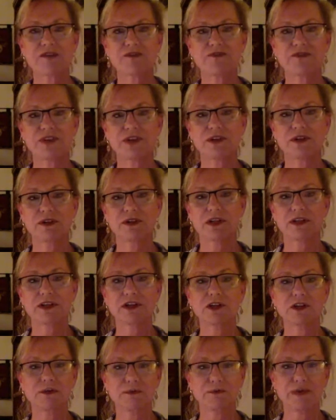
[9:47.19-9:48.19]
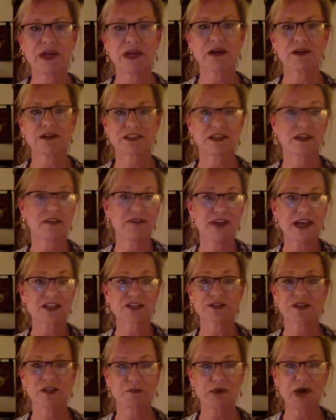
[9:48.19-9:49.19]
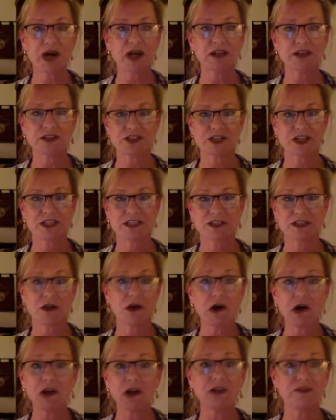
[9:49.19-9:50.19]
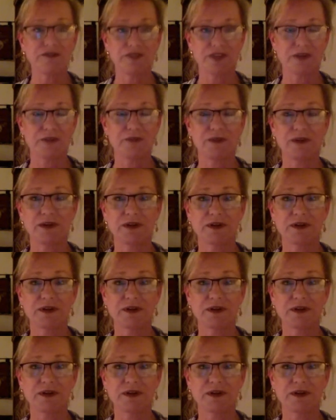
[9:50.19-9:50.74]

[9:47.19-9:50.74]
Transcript: I feel a little embarrassed, and I've actually apologized to all of them